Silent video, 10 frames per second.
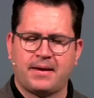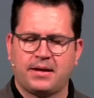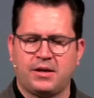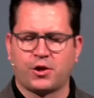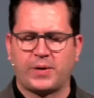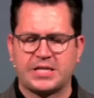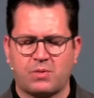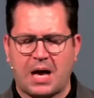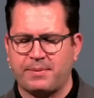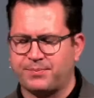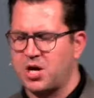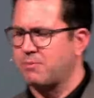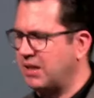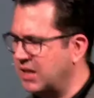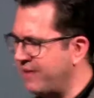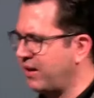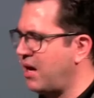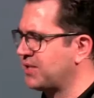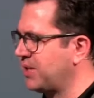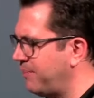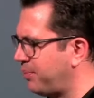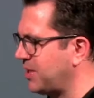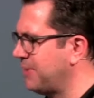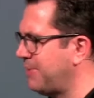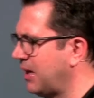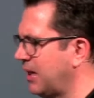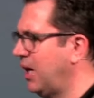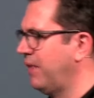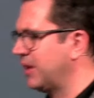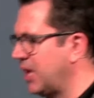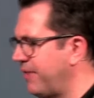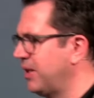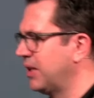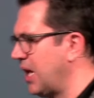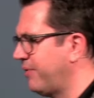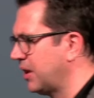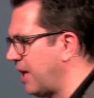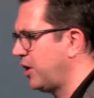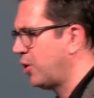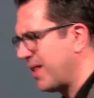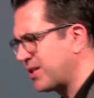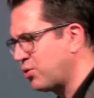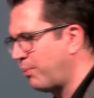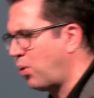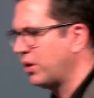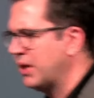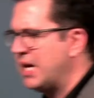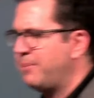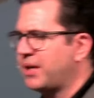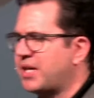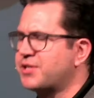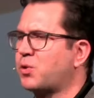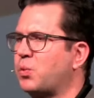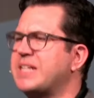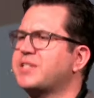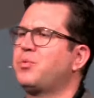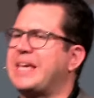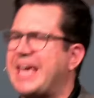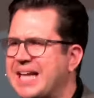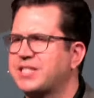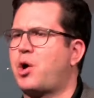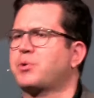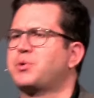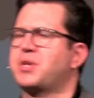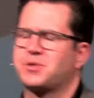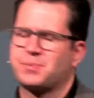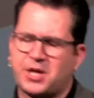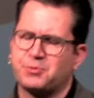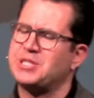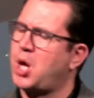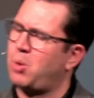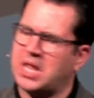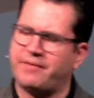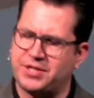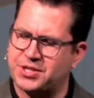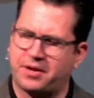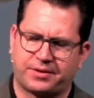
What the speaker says: You know the reason why I've been talking about loving Austin and preaching about love and loving, loving, loving. You know why that's so important? Because the reason we can't talk to each other is because we don't love each other.